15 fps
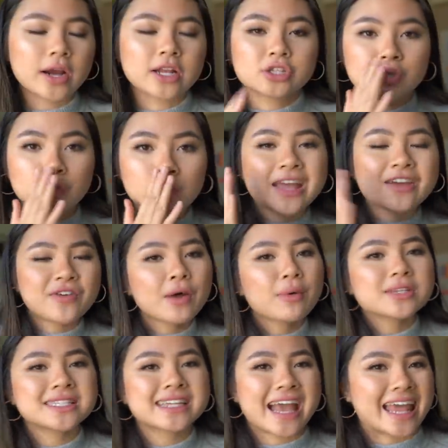All right, so if I
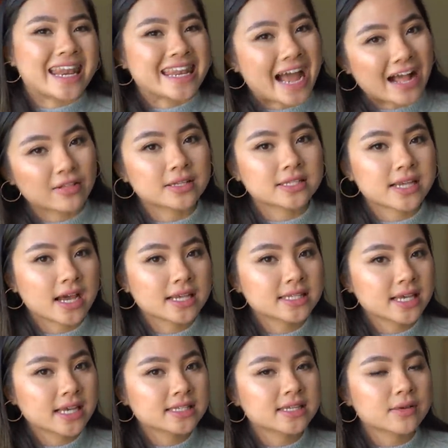was to analyze
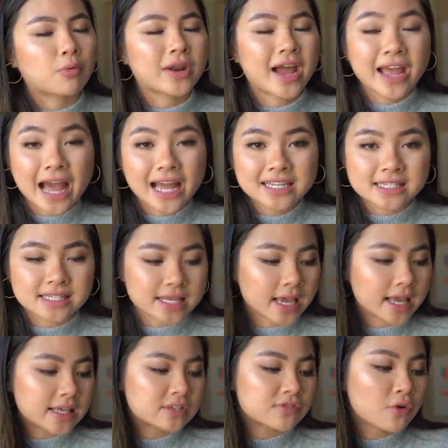this, what I had to say
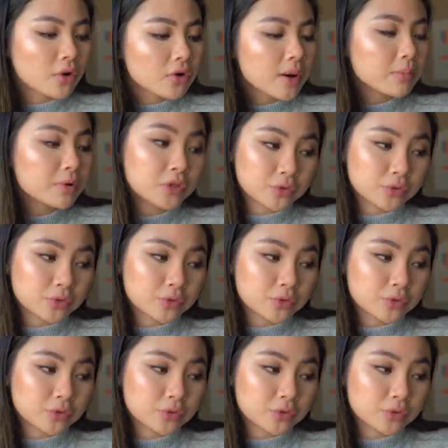is photo number